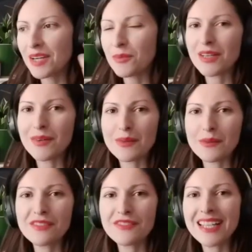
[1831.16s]
There we go,
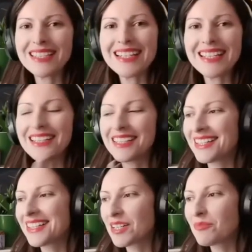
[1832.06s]
and we finally
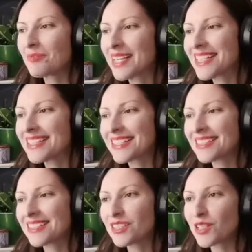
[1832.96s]

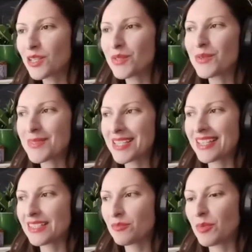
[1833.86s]
completed the clues
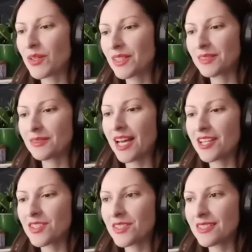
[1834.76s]
in the book.
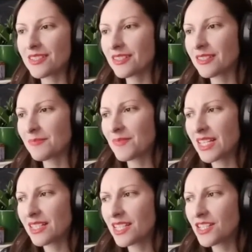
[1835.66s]
I just
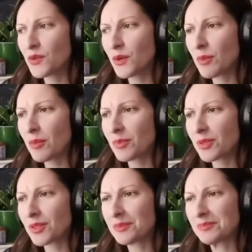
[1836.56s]
need to
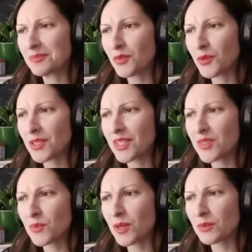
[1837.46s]
remember for
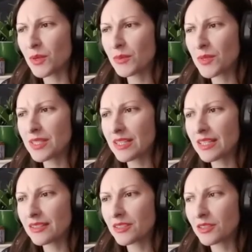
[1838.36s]
this one, what was
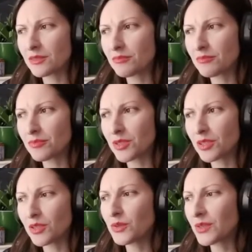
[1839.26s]
the other
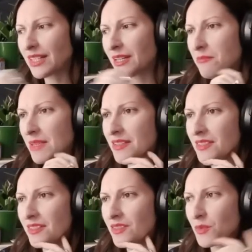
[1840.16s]
clue that I
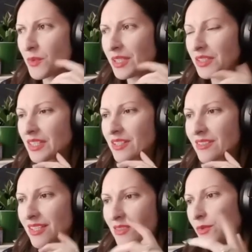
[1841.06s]
missed? That's weird,
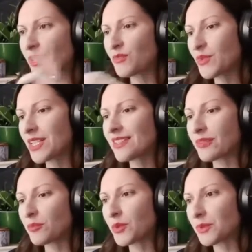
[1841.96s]
because this one is pretty
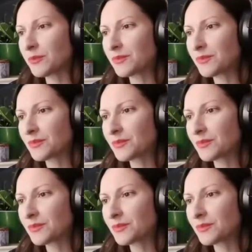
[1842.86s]
simple.